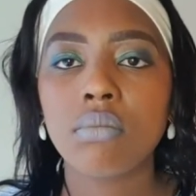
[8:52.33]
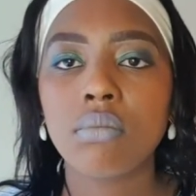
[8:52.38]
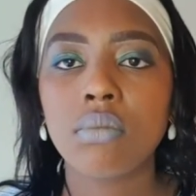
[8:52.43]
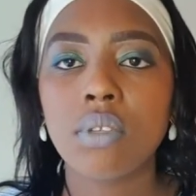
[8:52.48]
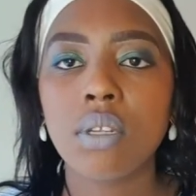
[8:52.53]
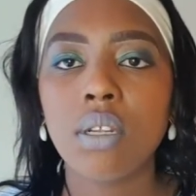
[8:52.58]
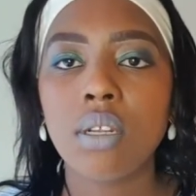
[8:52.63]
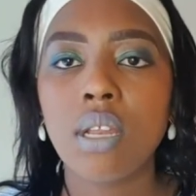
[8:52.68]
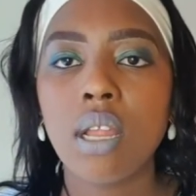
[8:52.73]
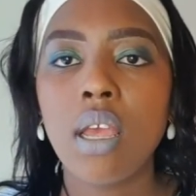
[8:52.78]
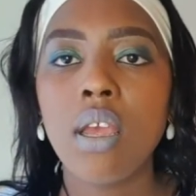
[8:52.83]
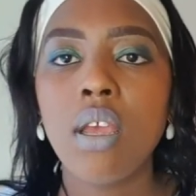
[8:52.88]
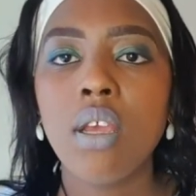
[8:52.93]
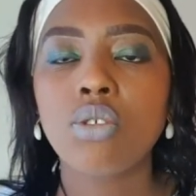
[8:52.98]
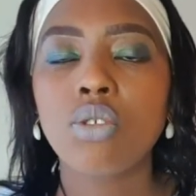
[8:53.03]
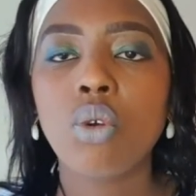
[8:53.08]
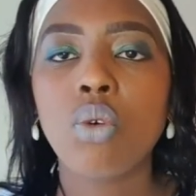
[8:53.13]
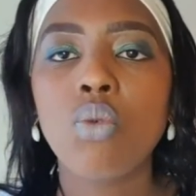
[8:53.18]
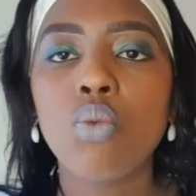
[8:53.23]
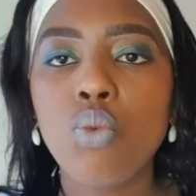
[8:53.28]
né?
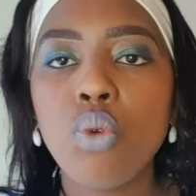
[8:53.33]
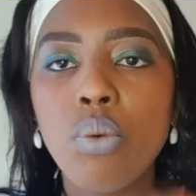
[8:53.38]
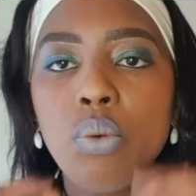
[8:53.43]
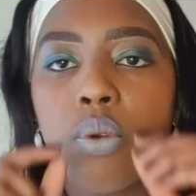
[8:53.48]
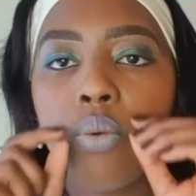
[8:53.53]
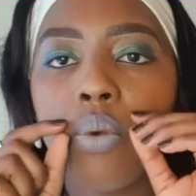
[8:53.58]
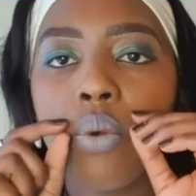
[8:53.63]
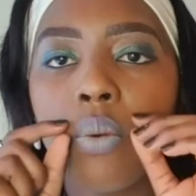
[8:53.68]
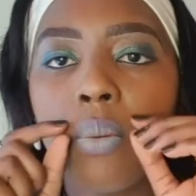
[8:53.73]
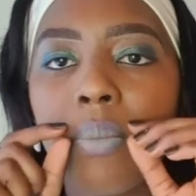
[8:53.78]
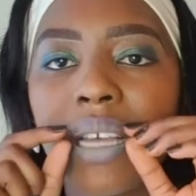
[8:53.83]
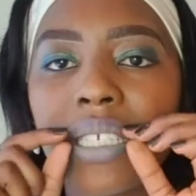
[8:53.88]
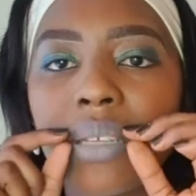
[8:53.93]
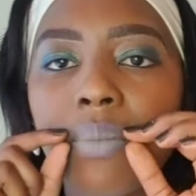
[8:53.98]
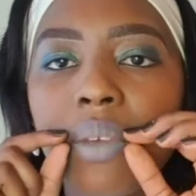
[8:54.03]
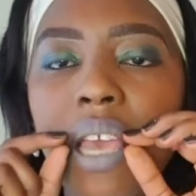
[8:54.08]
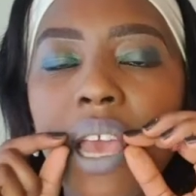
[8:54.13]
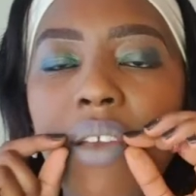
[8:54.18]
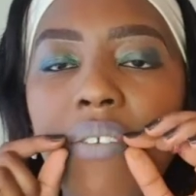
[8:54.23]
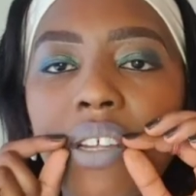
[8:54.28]
So we mustn't
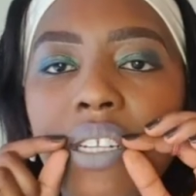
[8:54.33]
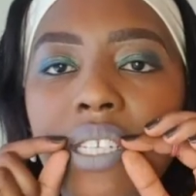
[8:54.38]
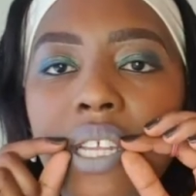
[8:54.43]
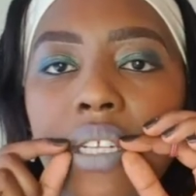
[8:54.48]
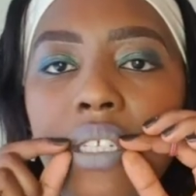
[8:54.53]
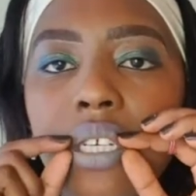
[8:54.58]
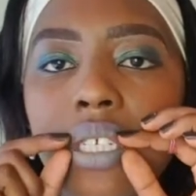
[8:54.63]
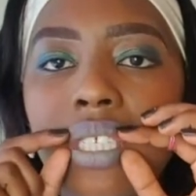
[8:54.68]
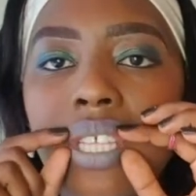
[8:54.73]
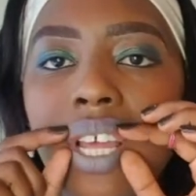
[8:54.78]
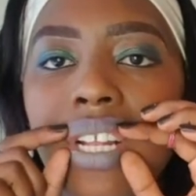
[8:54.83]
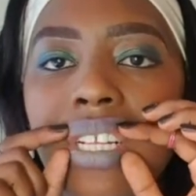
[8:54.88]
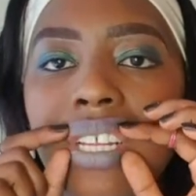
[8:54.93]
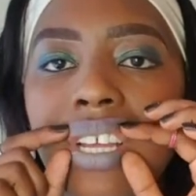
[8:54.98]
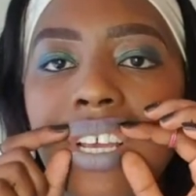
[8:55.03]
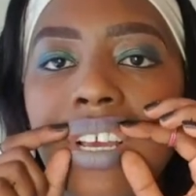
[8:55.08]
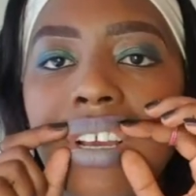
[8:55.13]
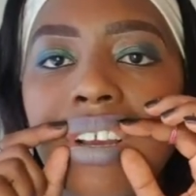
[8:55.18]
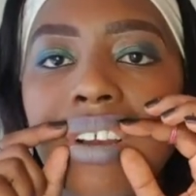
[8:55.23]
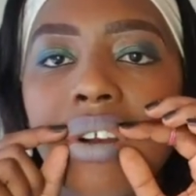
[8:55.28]
be having dentures that
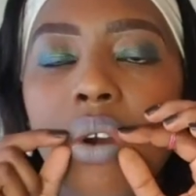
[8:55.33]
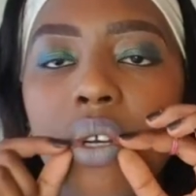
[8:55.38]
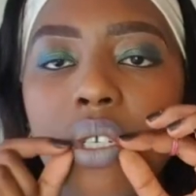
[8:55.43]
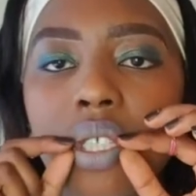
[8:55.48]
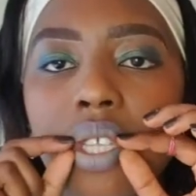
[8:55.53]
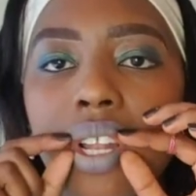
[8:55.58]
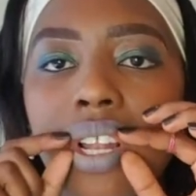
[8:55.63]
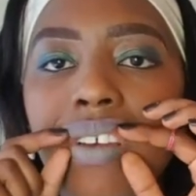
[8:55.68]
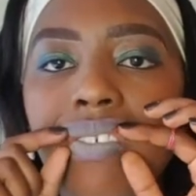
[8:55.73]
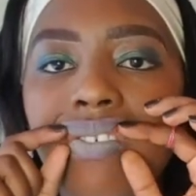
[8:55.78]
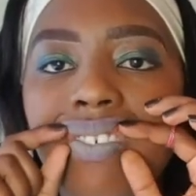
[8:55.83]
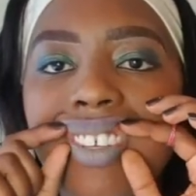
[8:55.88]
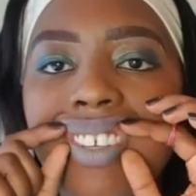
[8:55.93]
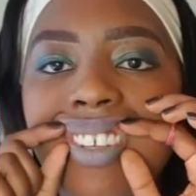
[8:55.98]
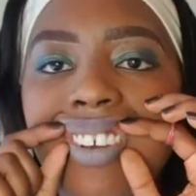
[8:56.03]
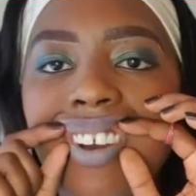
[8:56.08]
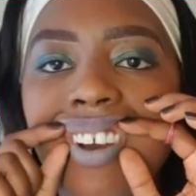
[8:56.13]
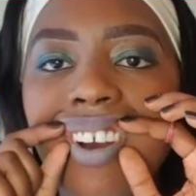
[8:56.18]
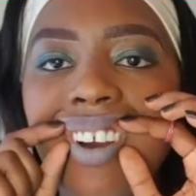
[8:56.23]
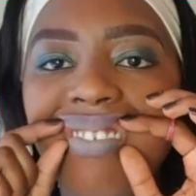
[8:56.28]
cause the lips
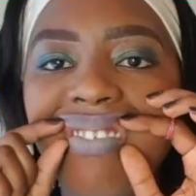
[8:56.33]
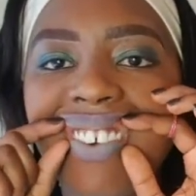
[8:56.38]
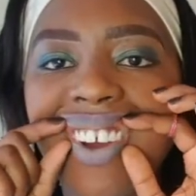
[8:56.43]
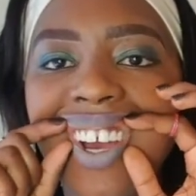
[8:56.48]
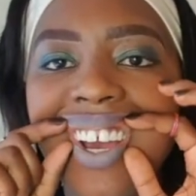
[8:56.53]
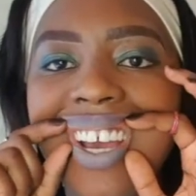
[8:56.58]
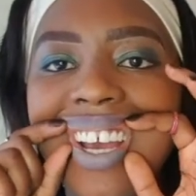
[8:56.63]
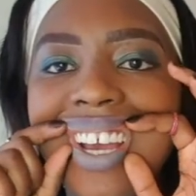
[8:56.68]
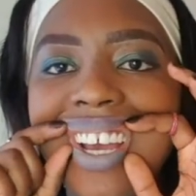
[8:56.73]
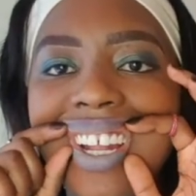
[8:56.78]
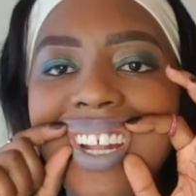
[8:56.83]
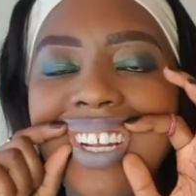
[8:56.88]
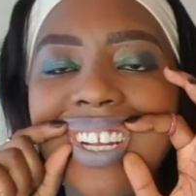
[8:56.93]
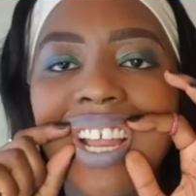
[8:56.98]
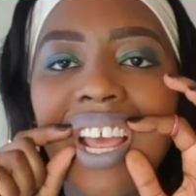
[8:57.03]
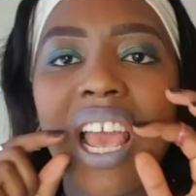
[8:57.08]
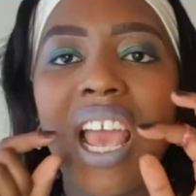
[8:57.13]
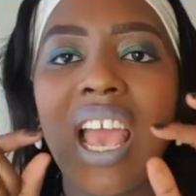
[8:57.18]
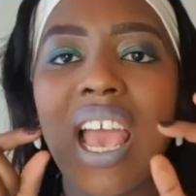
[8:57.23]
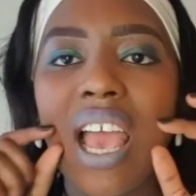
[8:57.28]
to
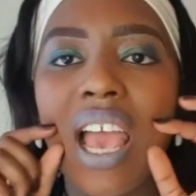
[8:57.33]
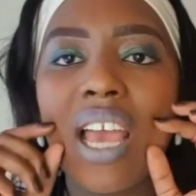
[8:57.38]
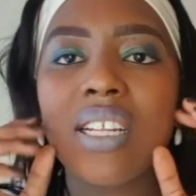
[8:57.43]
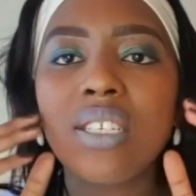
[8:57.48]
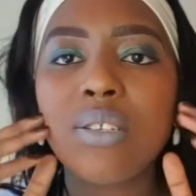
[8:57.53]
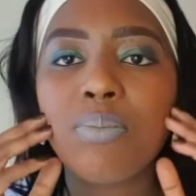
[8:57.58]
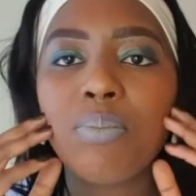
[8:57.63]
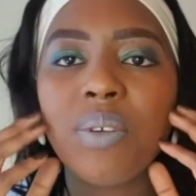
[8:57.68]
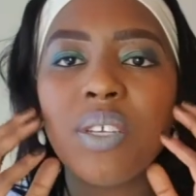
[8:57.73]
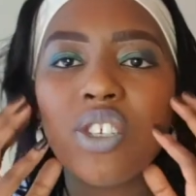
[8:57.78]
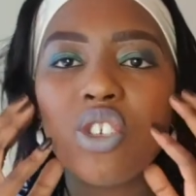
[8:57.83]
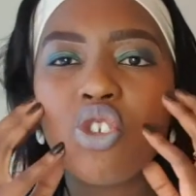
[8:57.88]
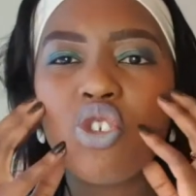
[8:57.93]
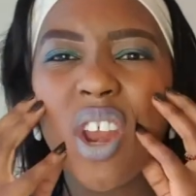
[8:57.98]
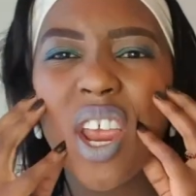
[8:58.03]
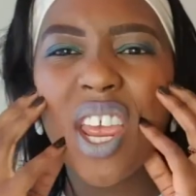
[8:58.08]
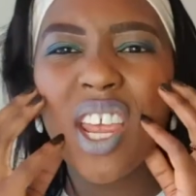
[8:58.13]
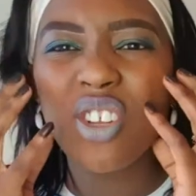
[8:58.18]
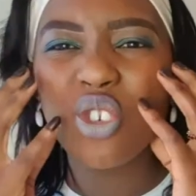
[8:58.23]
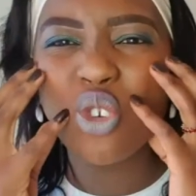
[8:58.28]
open and be
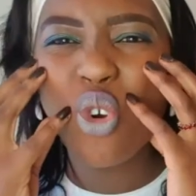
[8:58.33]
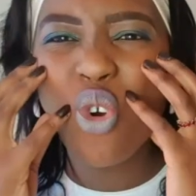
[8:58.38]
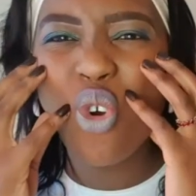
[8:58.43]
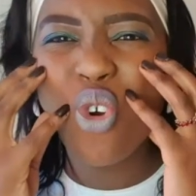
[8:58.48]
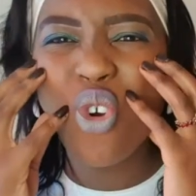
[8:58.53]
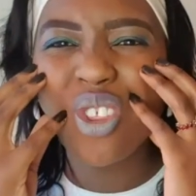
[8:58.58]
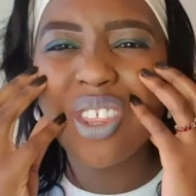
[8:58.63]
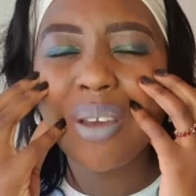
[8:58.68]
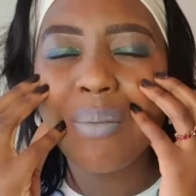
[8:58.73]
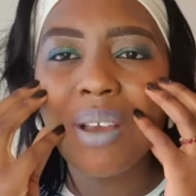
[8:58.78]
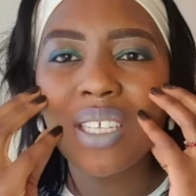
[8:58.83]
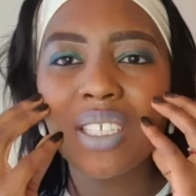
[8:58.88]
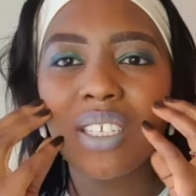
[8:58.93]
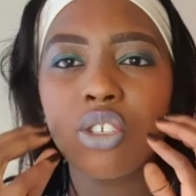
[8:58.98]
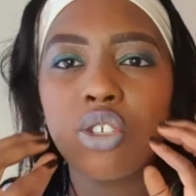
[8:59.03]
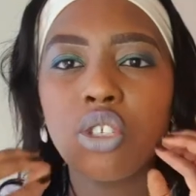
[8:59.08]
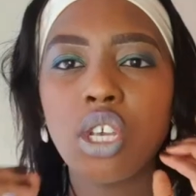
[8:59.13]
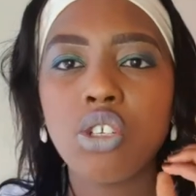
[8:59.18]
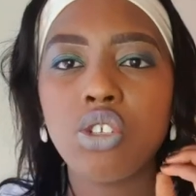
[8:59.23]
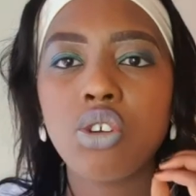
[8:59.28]
strained, or the muscles
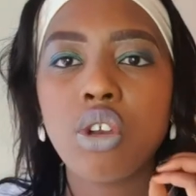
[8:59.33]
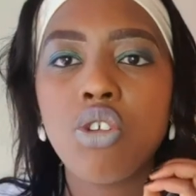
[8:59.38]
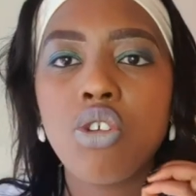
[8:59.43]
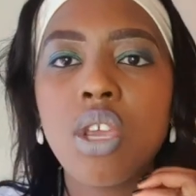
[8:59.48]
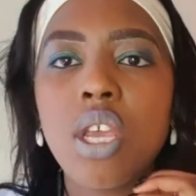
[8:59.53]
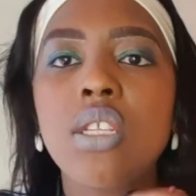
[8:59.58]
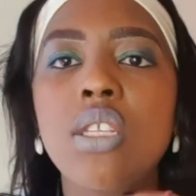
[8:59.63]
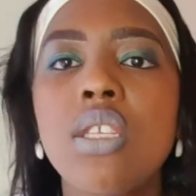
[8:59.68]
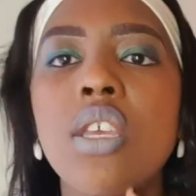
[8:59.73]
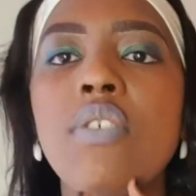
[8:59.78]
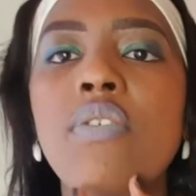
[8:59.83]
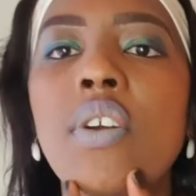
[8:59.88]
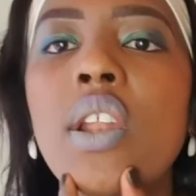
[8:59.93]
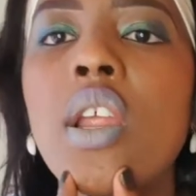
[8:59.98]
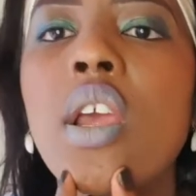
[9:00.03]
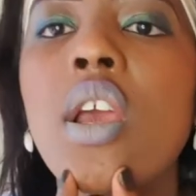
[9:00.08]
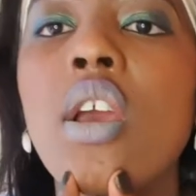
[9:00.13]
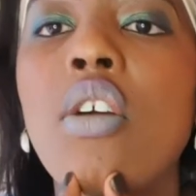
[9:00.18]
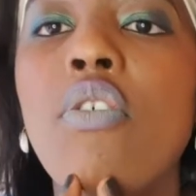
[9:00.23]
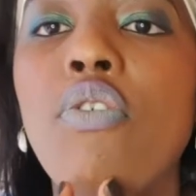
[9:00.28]
to strain. You can see even
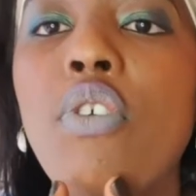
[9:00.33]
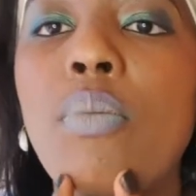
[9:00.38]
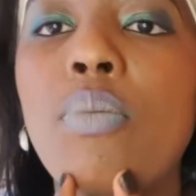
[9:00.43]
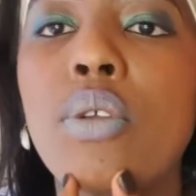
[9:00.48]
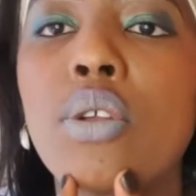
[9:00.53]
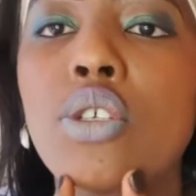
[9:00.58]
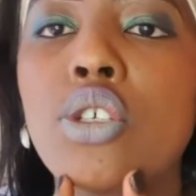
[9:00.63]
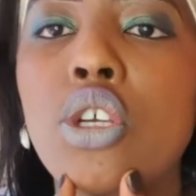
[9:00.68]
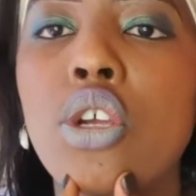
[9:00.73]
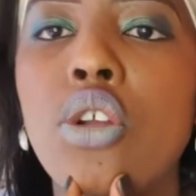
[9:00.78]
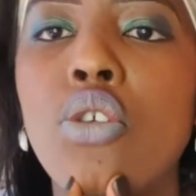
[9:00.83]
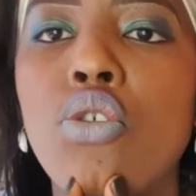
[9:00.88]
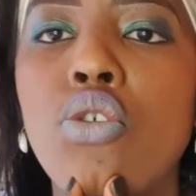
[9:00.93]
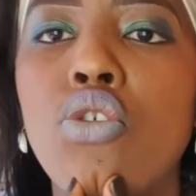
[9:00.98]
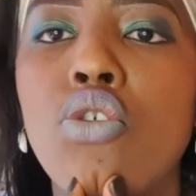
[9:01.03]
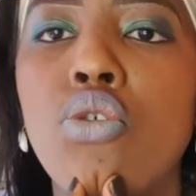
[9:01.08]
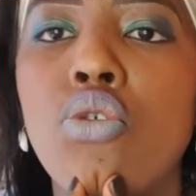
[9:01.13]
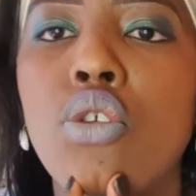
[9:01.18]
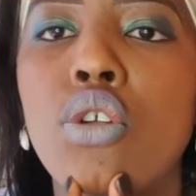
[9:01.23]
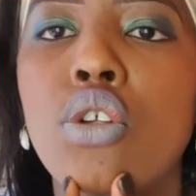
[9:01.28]
from the chin, you
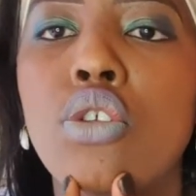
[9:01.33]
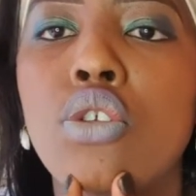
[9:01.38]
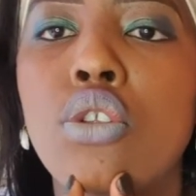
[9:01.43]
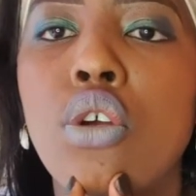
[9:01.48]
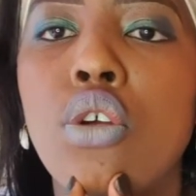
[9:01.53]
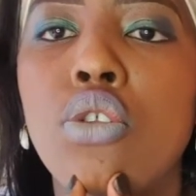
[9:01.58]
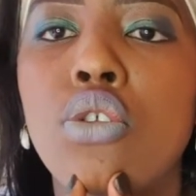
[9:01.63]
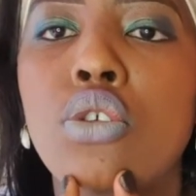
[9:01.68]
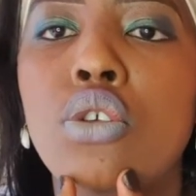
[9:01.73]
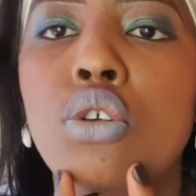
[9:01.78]
see when it starts,